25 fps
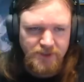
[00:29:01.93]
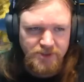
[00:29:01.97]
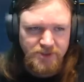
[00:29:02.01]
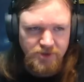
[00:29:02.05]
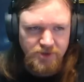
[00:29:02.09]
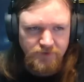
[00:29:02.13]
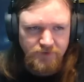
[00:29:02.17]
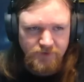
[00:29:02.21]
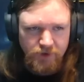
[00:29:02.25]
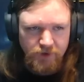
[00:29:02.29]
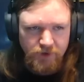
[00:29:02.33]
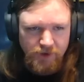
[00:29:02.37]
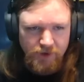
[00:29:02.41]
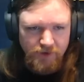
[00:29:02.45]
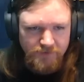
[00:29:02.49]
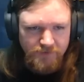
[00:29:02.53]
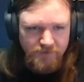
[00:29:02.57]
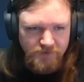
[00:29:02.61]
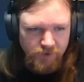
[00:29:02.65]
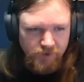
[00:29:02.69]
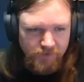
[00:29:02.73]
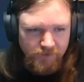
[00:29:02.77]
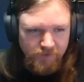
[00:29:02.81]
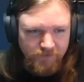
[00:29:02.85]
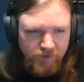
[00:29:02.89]
of going
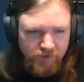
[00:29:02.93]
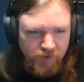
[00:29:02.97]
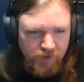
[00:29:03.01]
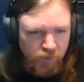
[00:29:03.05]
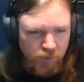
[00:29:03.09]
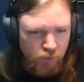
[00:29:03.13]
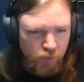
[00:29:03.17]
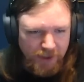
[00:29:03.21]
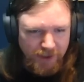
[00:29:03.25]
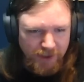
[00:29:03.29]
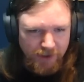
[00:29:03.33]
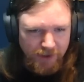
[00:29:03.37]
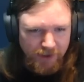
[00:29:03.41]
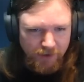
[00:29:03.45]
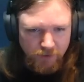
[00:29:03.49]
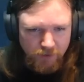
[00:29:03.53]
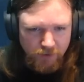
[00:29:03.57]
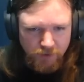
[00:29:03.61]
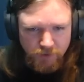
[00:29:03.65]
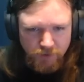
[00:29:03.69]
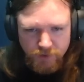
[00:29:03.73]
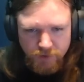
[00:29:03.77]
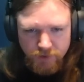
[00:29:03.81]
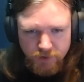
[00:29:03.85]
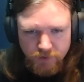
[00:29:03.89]
after a very weak
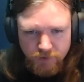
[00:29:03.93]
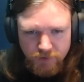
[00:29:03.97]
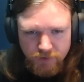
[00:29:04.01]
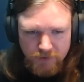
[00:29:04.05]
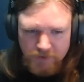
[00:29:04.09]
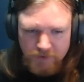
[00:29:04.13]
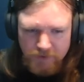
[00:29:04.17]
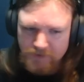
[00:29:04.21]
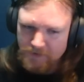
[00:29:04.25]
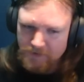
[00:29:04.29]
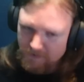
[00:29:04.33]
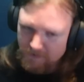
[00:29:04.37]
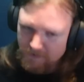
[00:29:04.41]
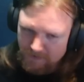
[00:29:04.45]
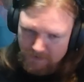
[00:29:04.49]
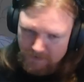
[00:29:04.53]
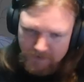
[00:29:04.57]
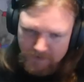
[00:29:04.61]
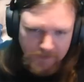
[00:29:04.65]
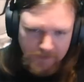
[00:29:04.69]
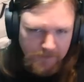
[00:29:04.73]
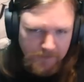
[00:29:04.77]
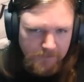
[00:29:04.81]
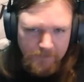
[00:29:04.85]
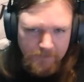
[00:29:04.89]
England.
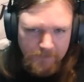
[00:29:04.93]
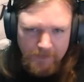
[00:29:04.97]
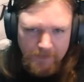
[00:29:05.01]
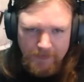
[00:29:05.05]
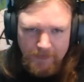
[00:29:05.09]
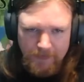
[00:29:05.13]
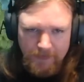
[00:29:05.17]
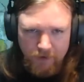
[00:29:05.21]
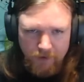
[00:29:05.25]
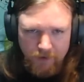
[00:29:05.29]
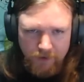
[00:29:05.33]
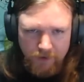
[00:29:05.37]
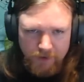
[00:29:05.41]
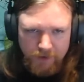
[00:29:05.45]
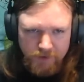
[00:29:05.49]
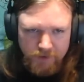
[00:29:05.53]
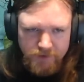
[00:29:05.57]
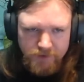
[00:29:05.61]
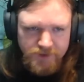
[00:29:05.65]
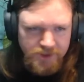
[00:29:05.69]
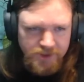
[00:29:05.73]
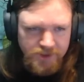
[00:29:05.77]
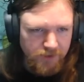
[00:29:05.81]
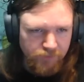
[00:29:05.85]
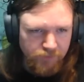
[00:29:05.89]
I can
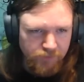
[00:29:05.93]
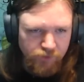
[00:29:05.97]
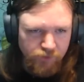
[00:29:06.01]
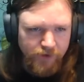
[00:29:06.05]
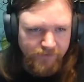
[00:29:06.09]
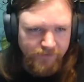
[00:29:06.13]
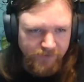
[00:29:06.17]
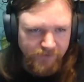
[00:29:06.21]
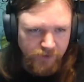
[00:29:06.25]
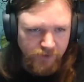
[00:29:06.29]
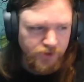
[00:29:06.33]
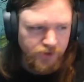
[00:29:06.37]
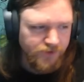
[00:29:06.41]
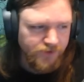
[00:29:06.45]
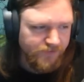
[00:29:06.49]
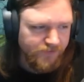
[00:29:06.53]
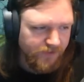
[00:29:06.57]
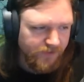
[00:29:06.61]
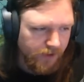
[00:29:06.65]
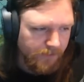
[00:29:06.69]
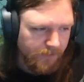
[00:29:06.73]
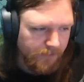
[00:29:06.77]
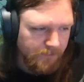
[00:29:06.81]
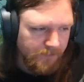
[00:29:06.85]
see a bright future for them.